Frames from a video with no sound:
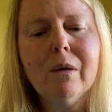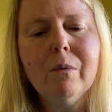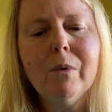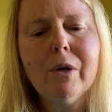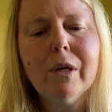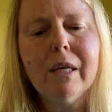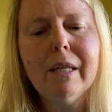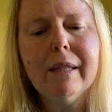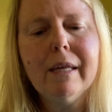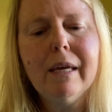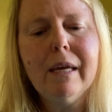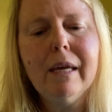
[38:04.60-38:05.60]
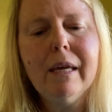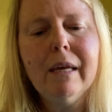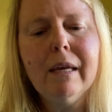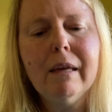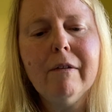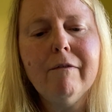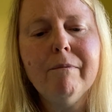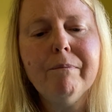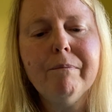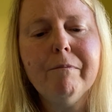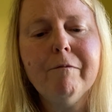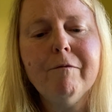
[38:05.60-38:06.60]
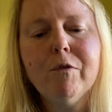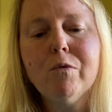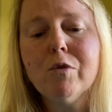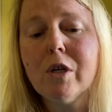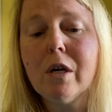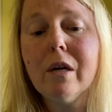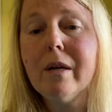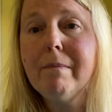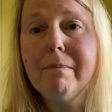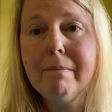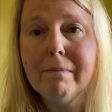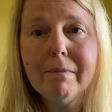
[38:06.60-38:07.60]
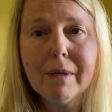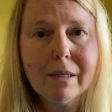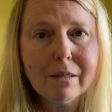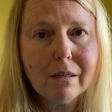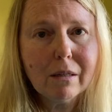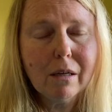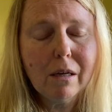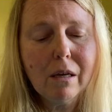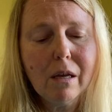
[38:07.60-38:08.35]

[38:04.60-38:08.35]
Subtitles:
working there full time, basically.